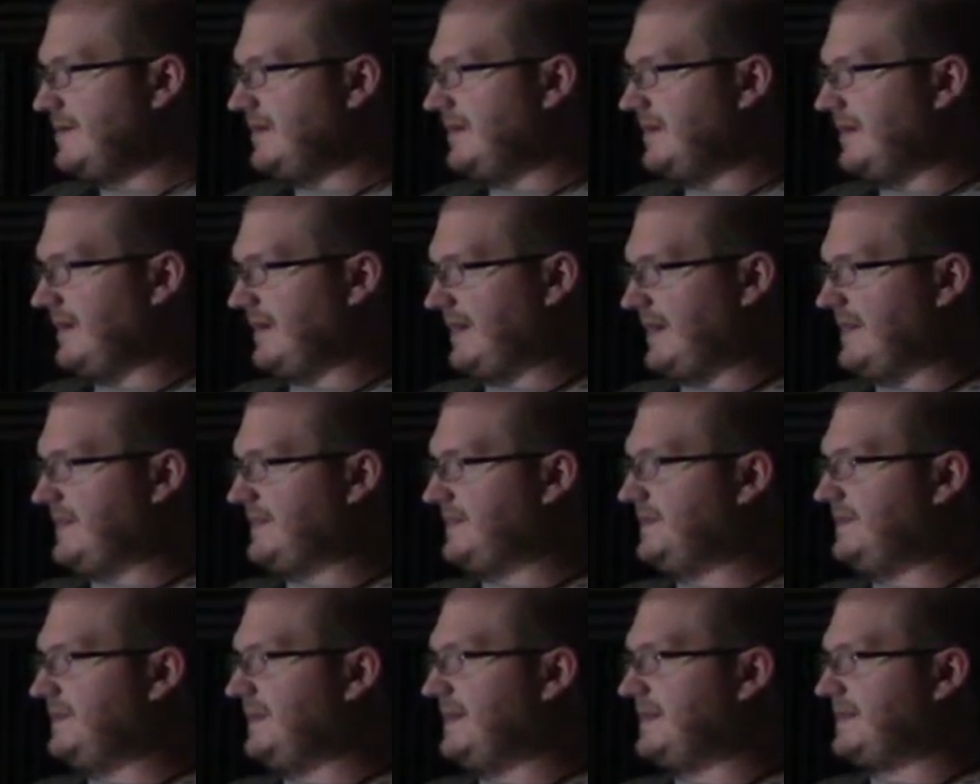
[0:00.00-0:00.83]
Like
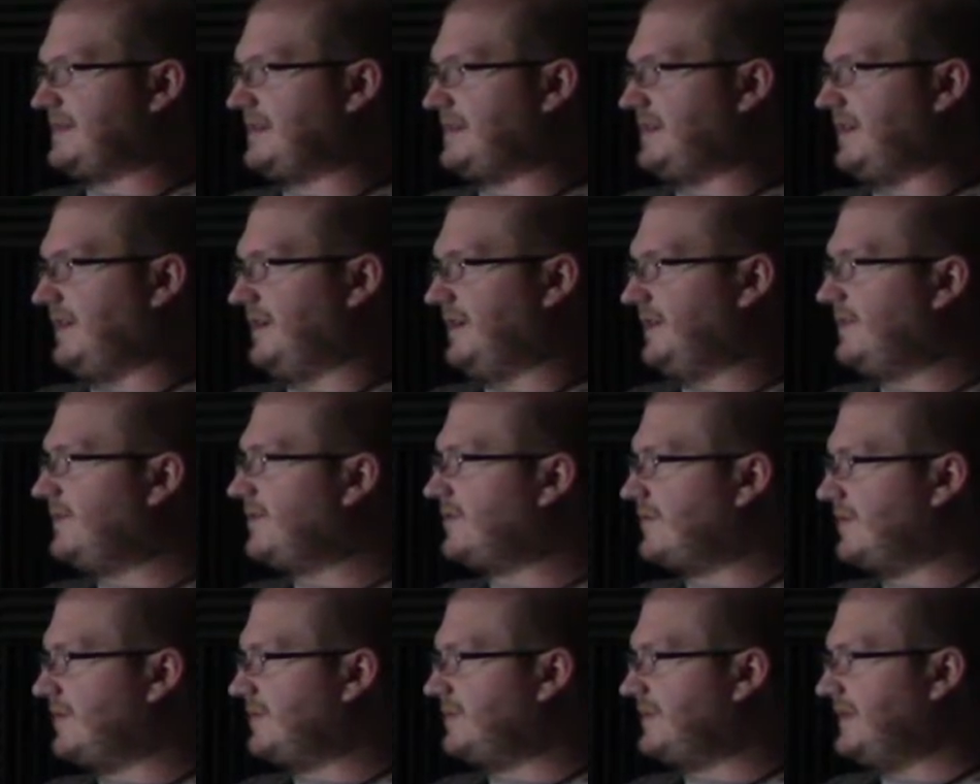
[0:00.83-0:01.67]
SMS is
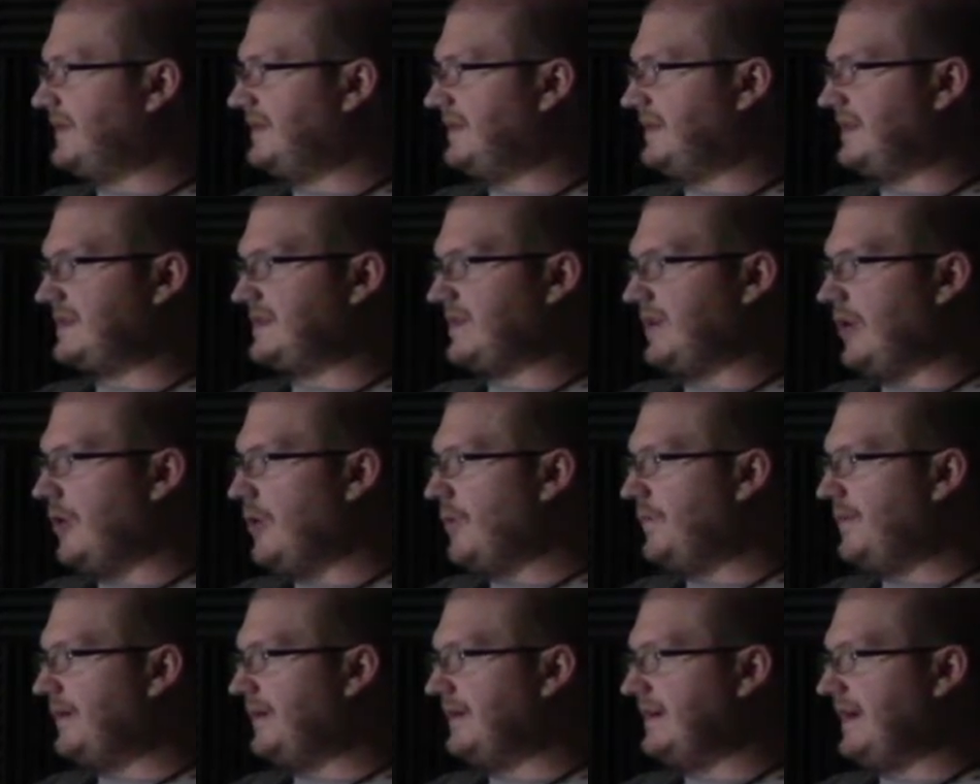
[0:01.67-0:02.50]
unencrypted, it's
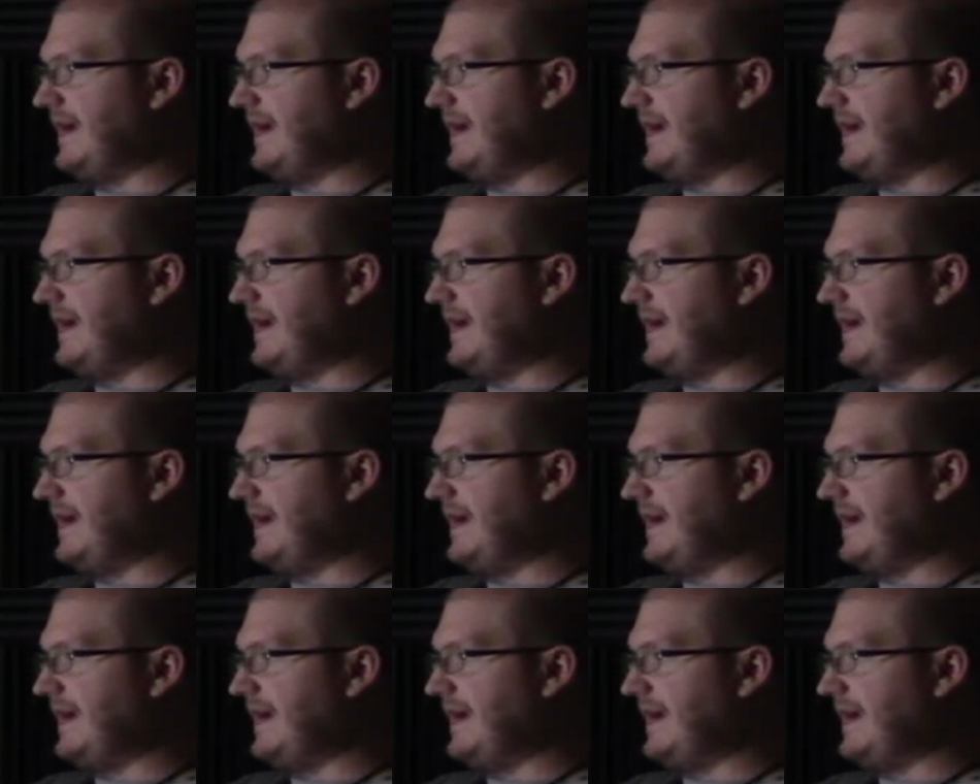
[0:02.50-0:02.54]
open.